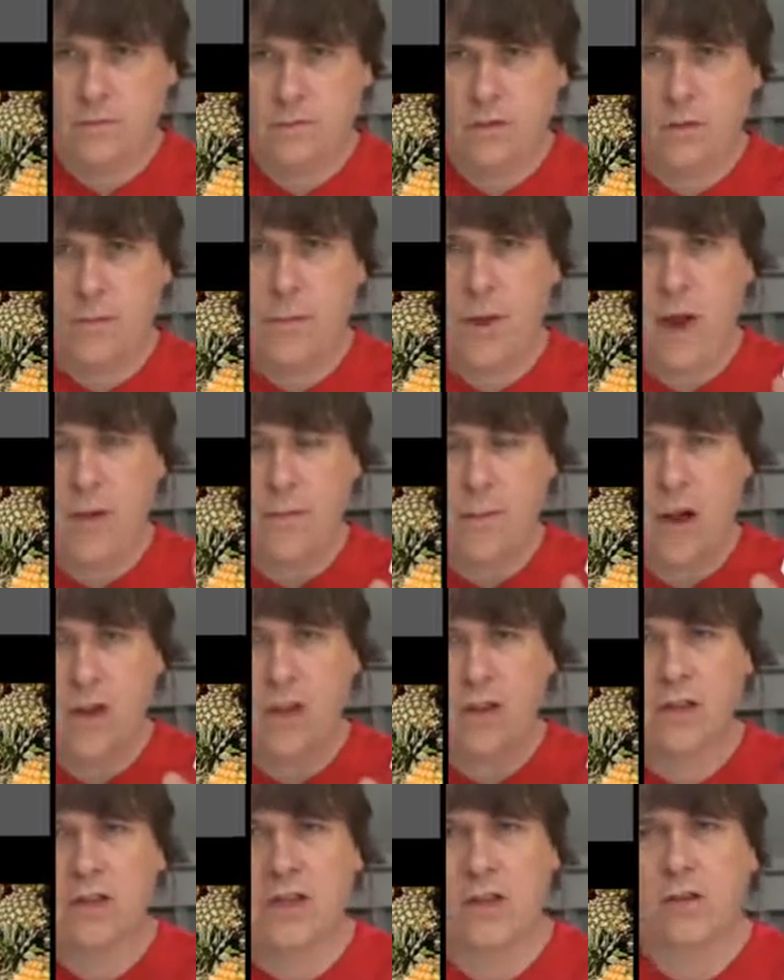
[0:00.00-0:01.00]
So bear in
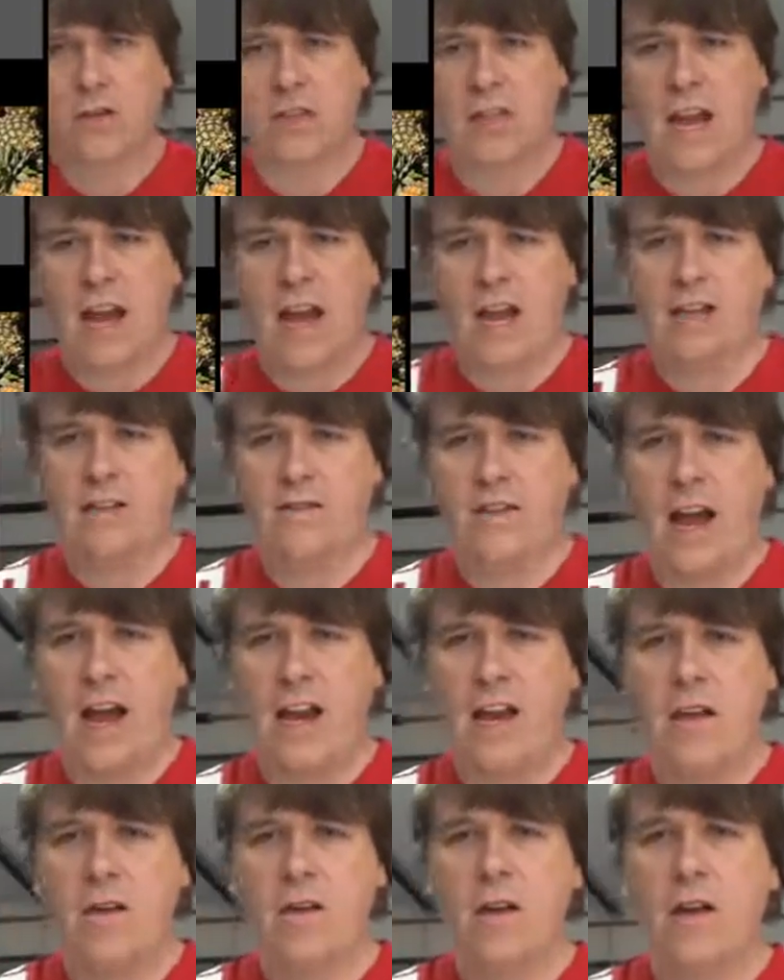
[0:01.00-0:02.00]
mind the juicer adds
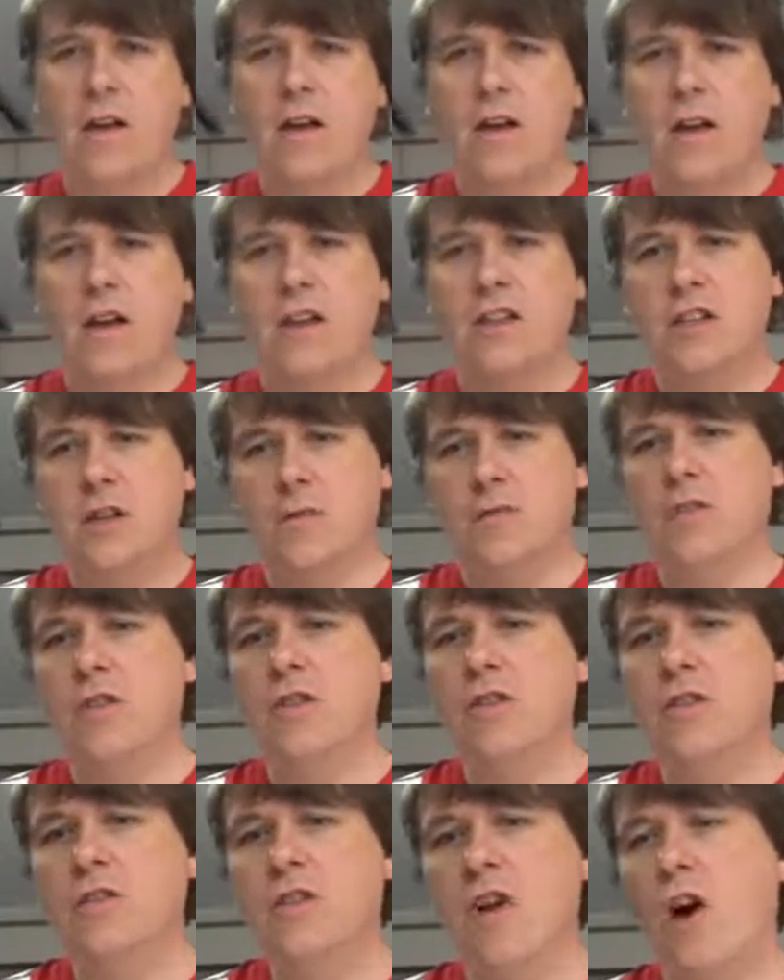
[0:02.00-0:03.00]
value, a
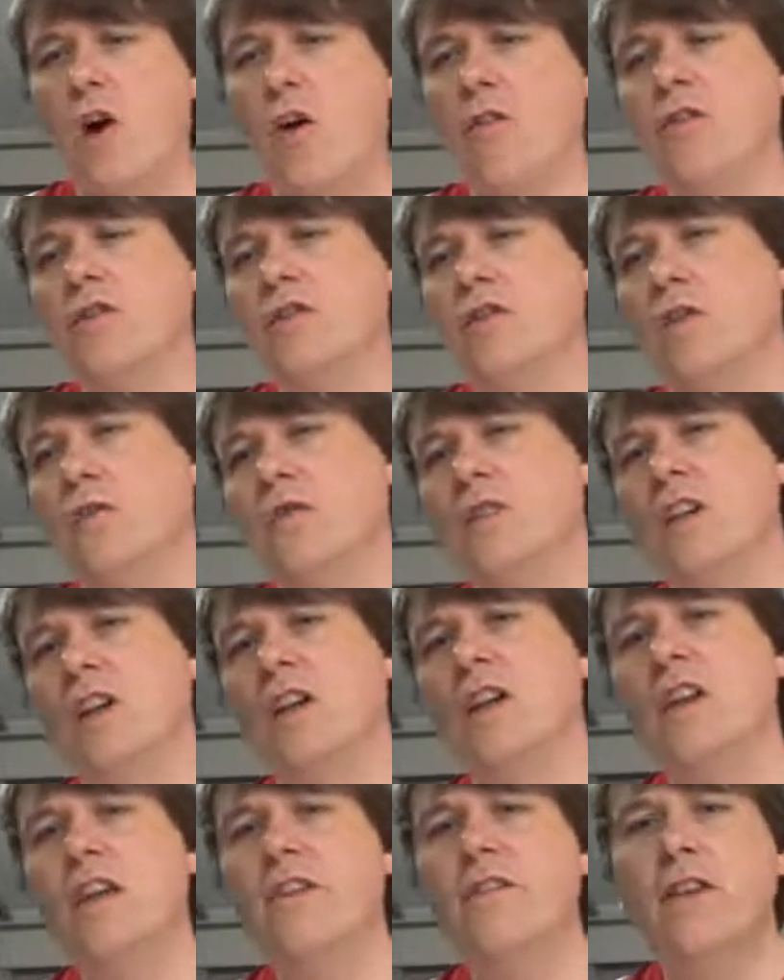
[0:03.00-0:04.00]
substitute that offers
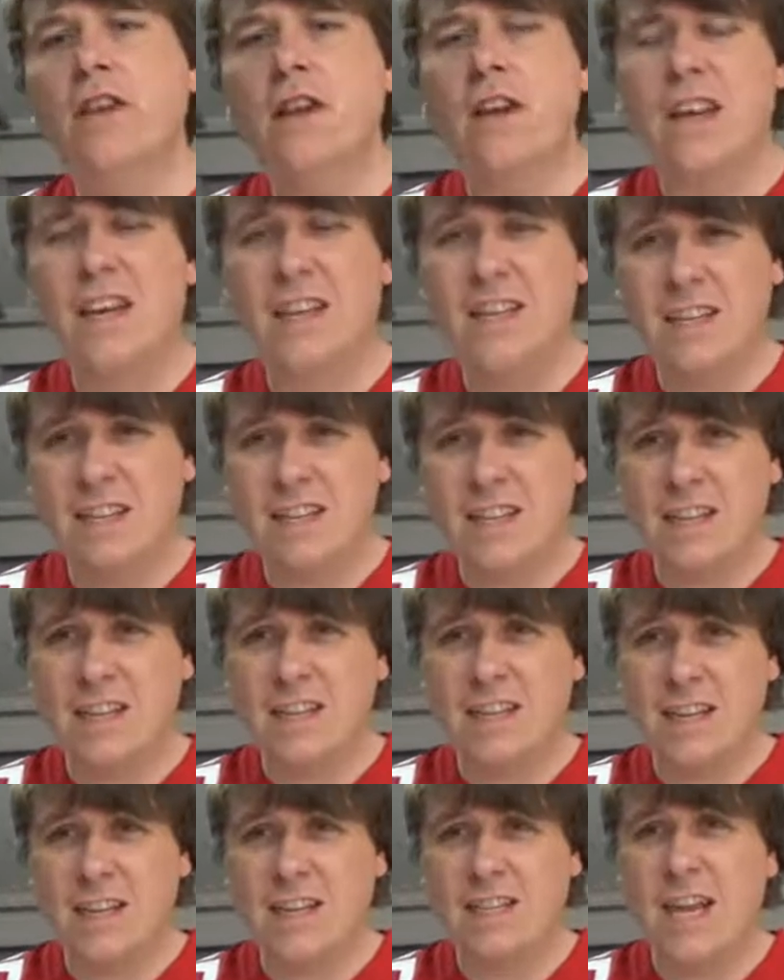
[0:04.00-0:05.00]
alternative. It doesn't
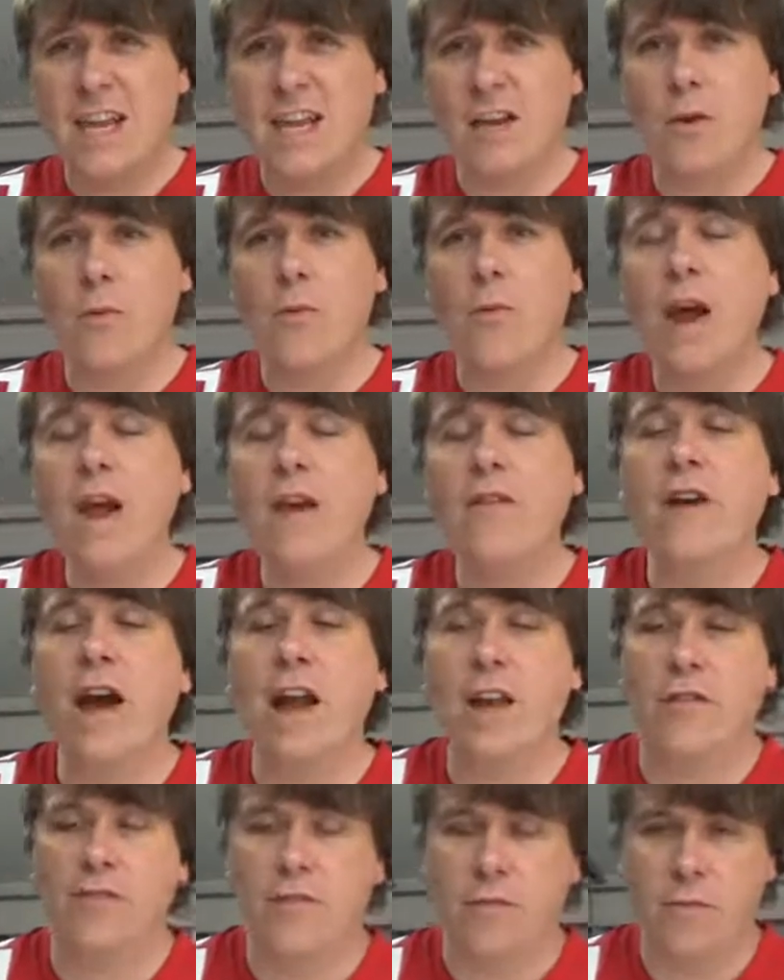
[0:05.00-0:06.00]
necessarily take away
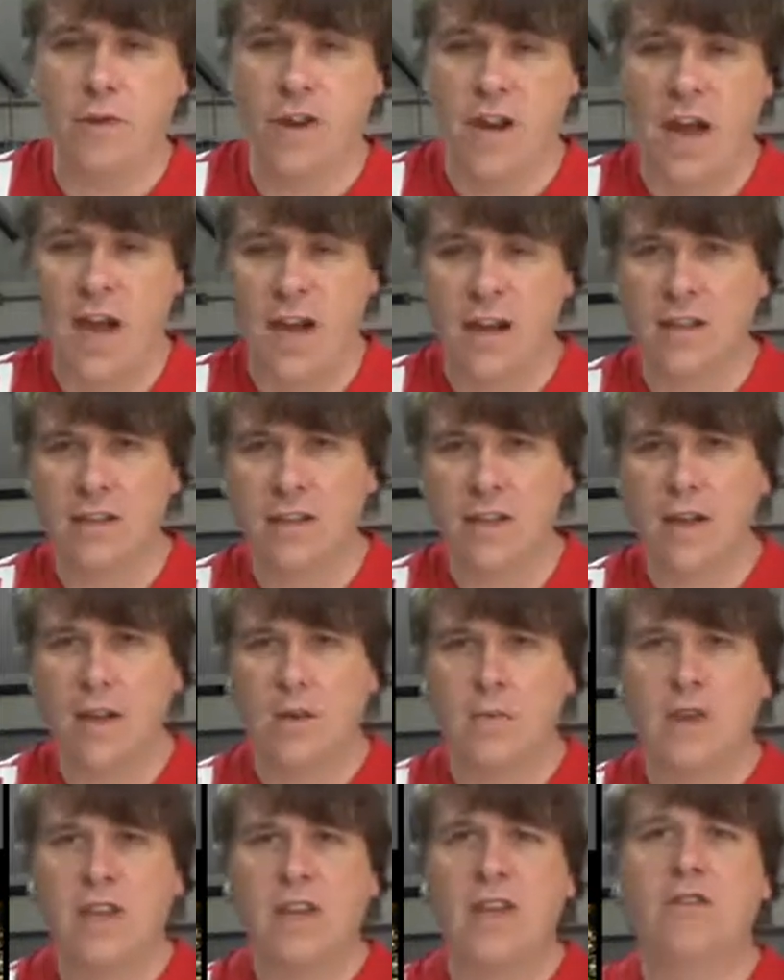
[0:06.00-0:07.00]
value from bananas,
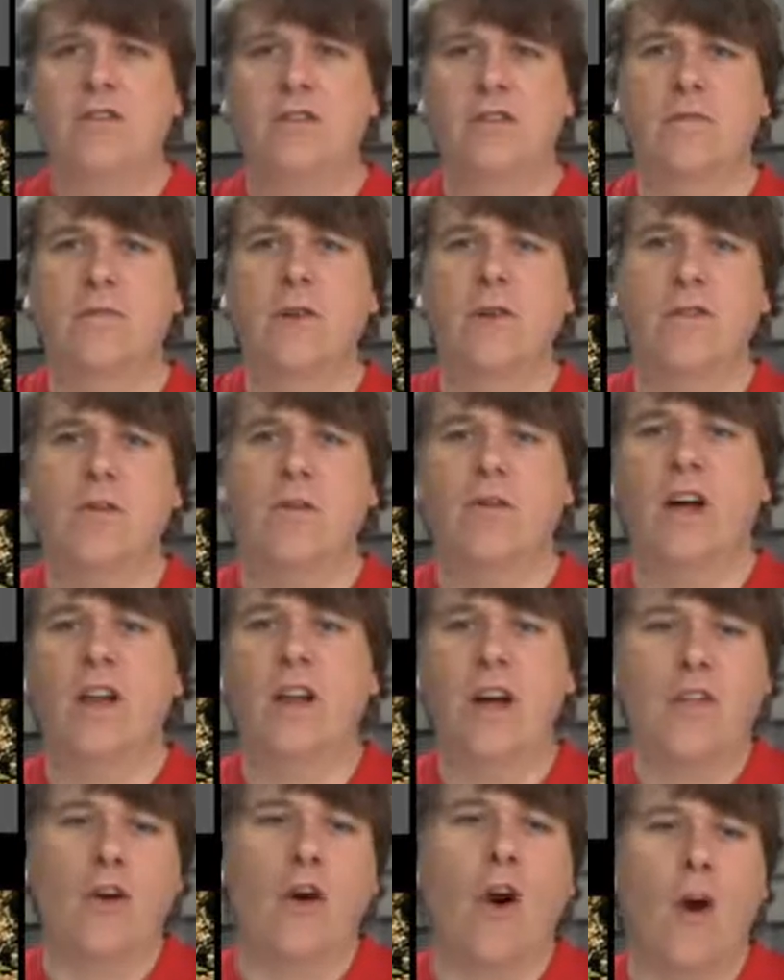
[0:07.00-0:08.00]
but gives people
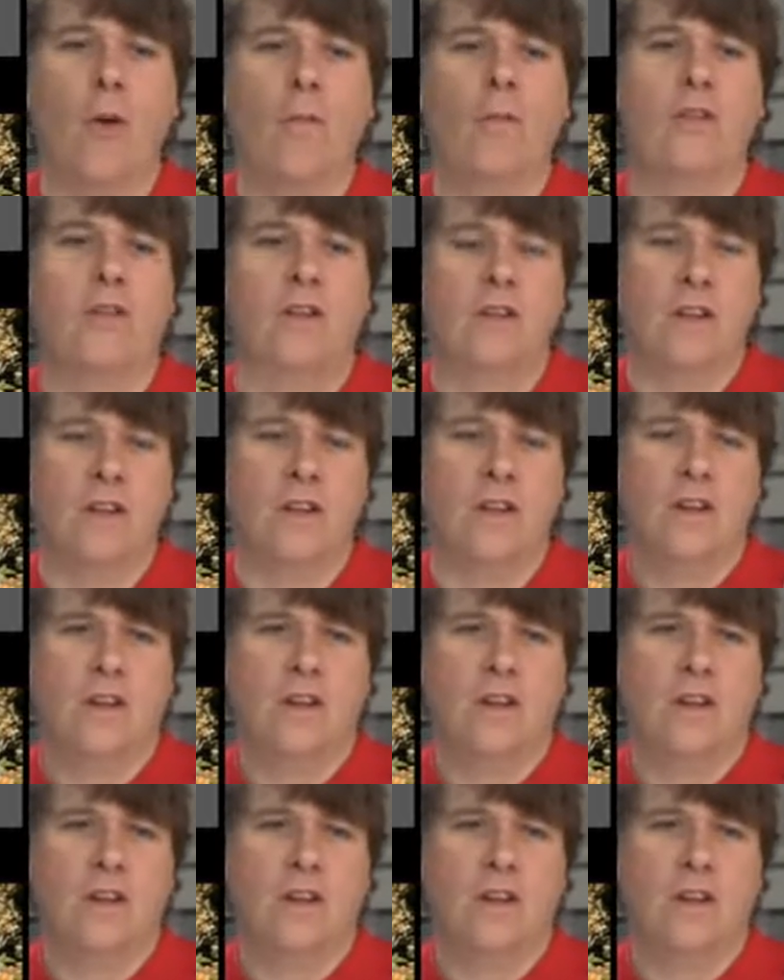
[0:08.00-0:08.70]
another option.